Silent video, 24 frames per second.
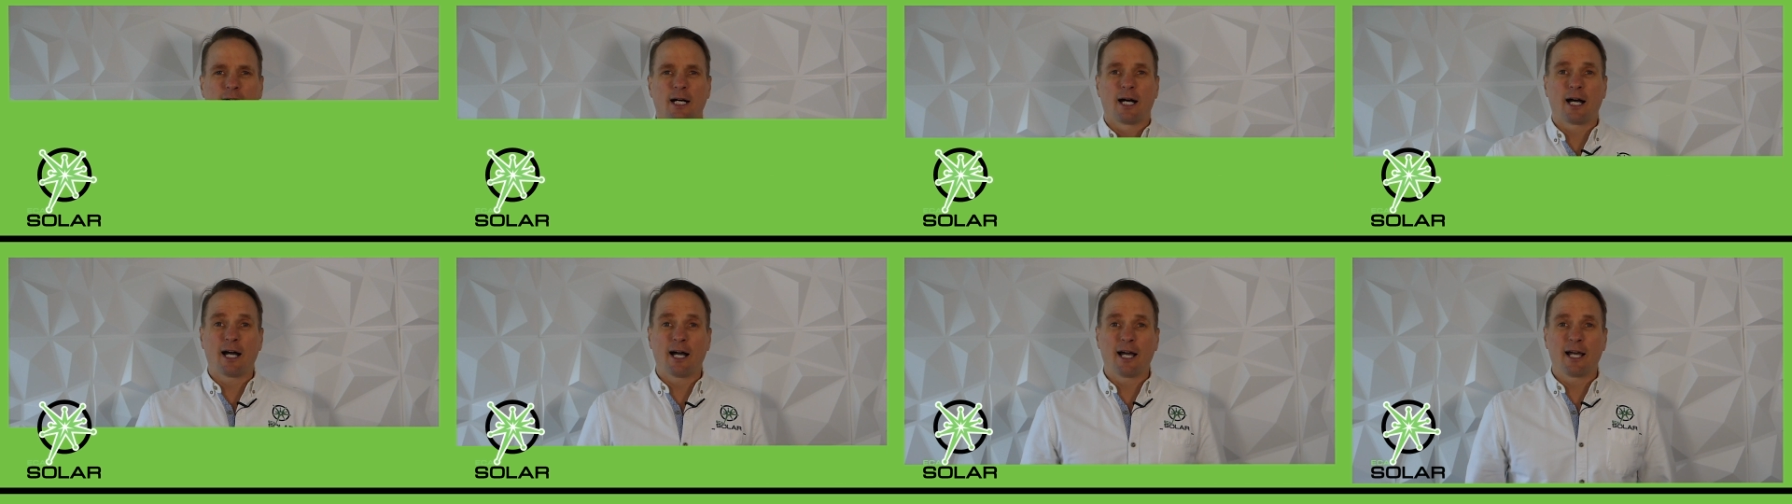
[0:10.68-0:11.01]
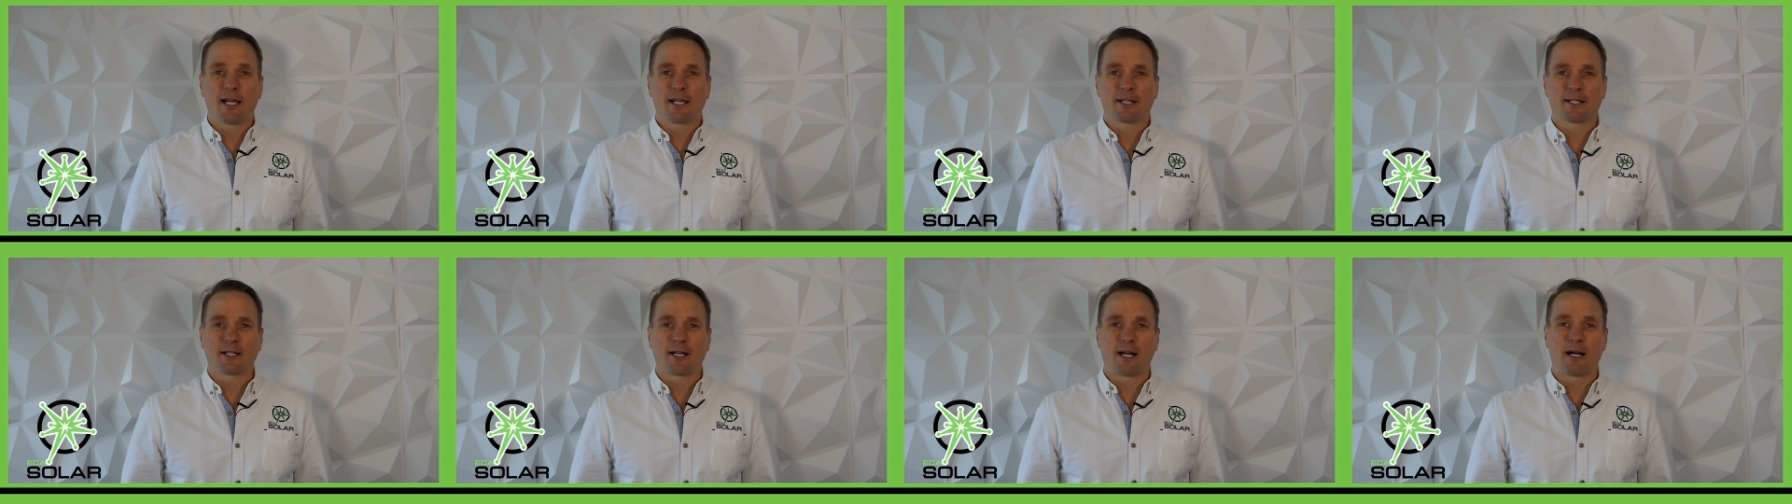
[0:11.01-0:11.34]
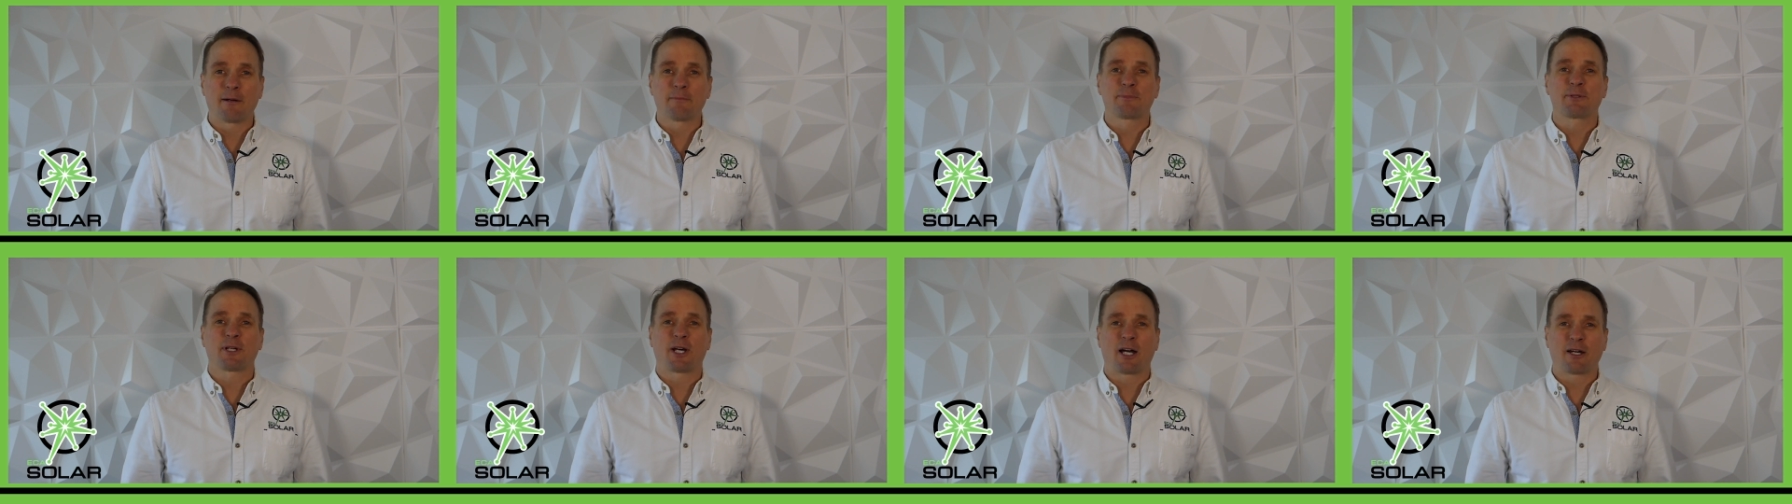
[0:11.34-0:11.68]
Hi,
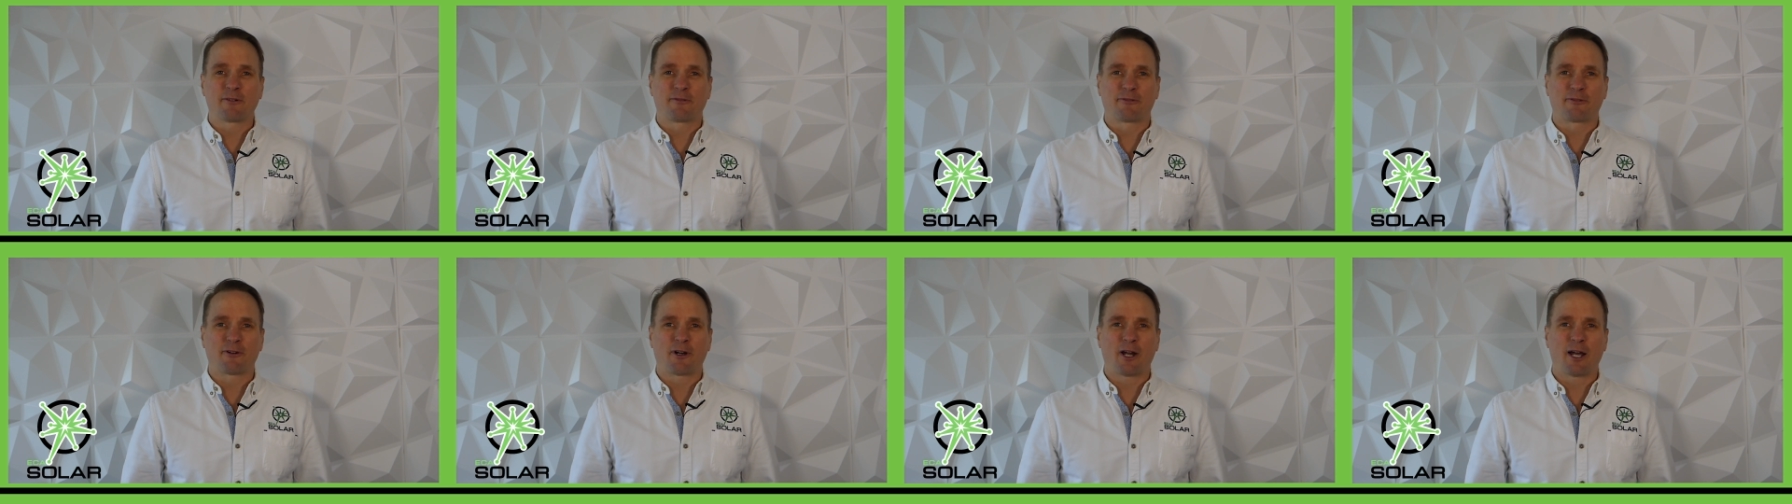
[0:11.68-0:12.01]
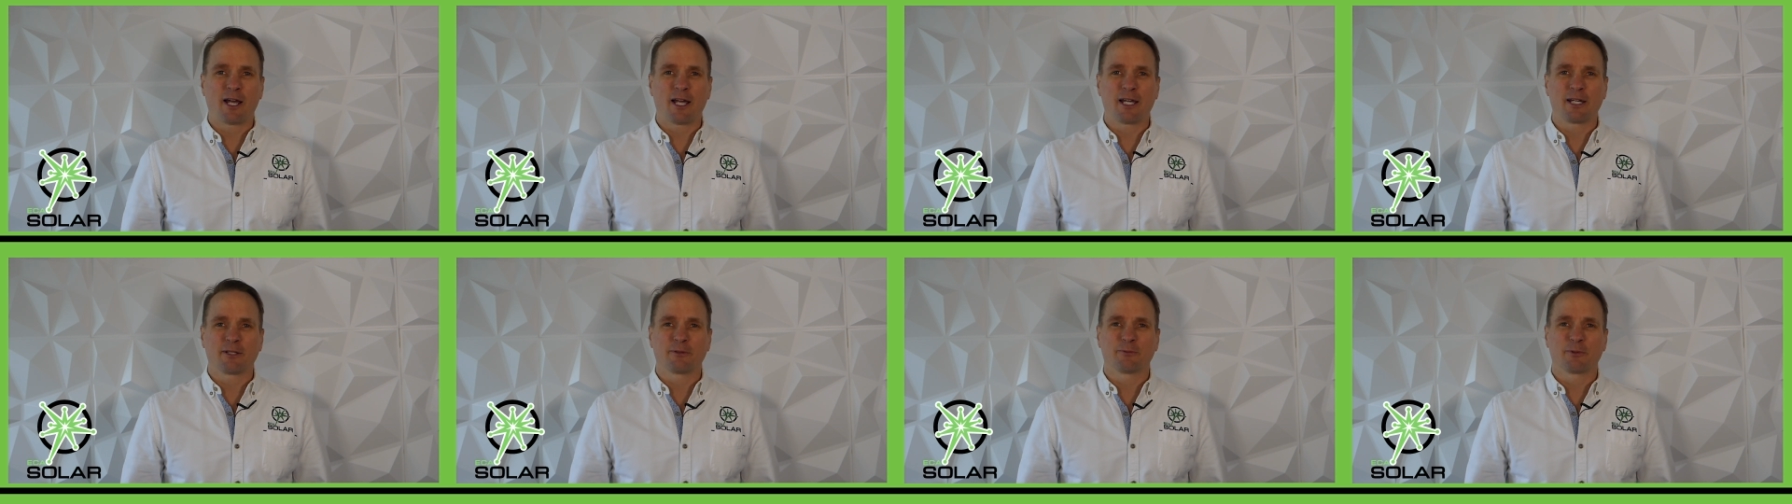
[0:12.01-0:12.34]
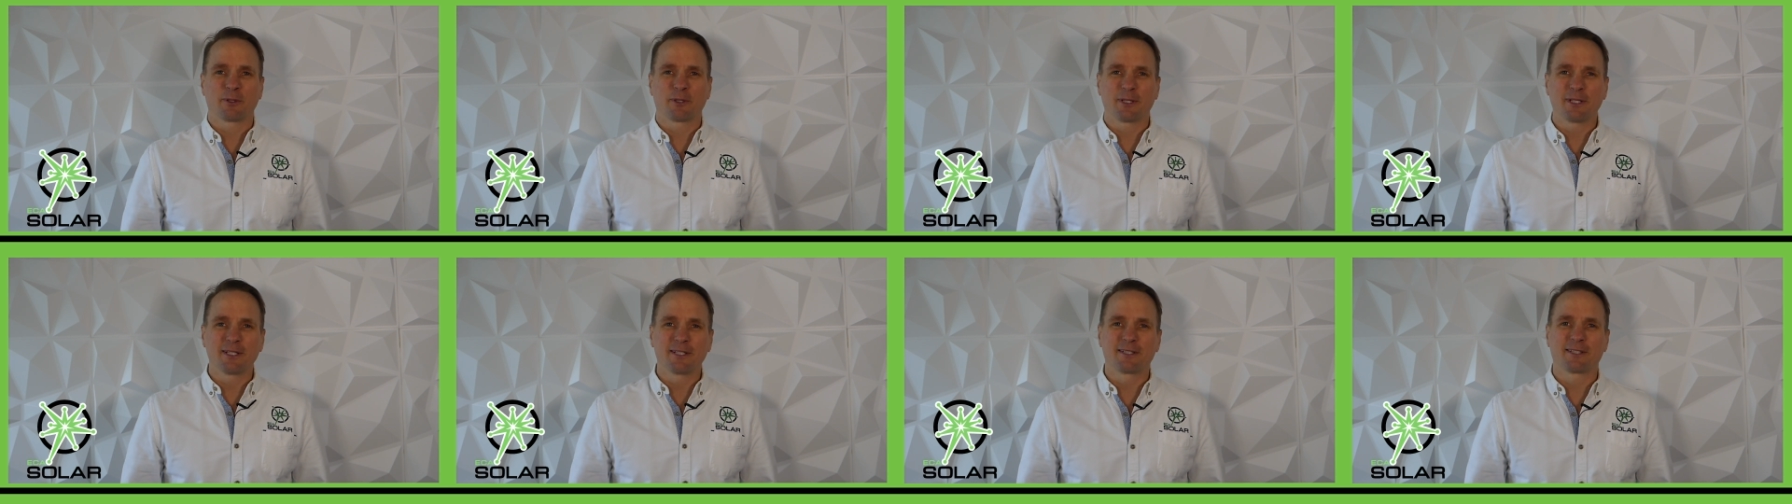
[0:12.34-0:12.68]
I'm Todd Fryett
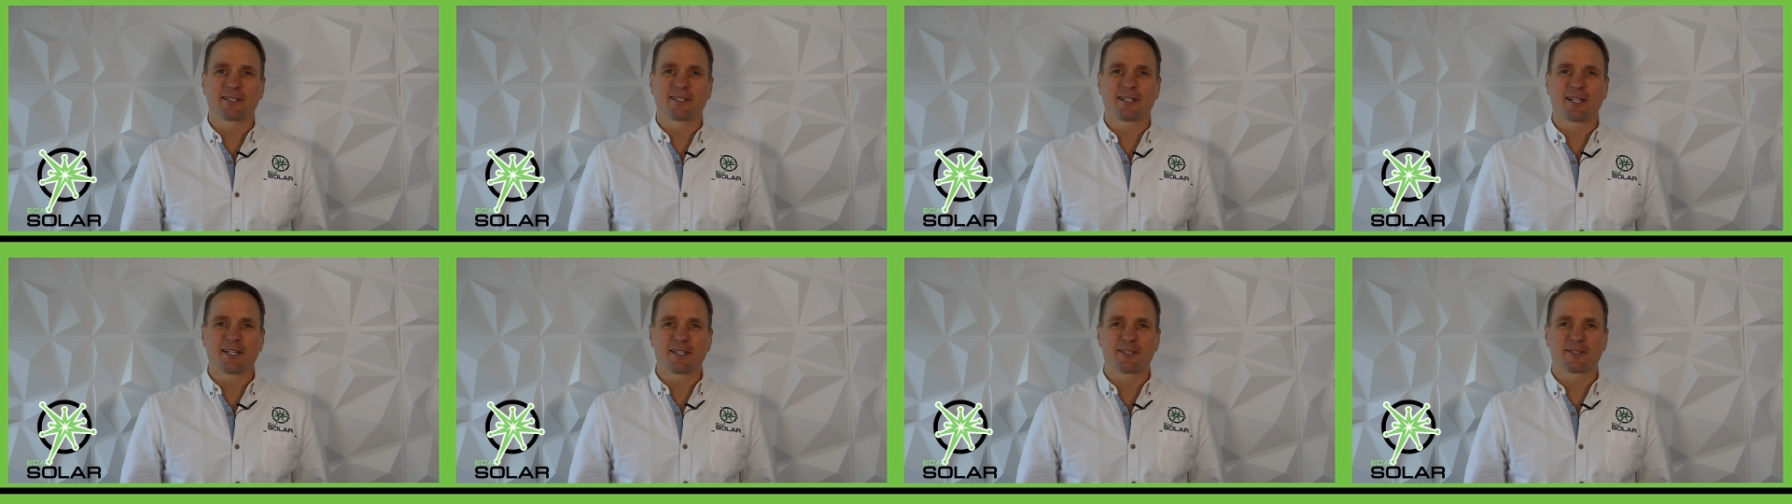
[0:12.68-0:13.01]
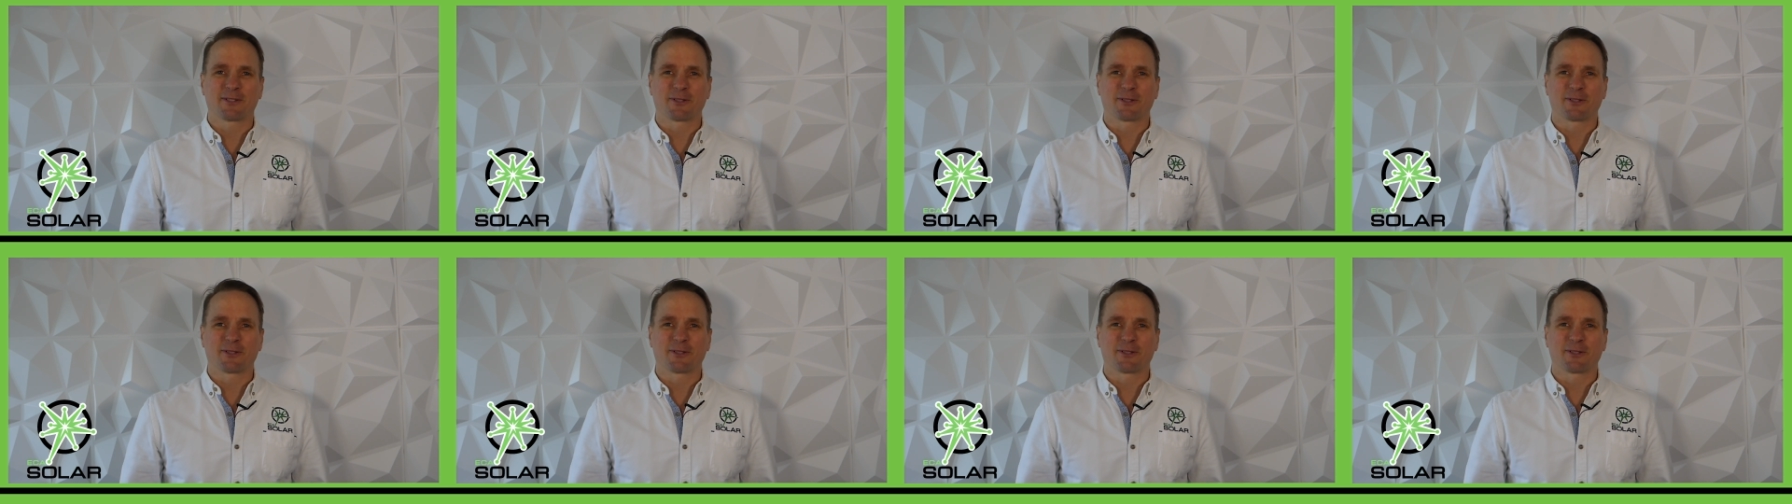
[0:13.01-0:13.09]
with ECA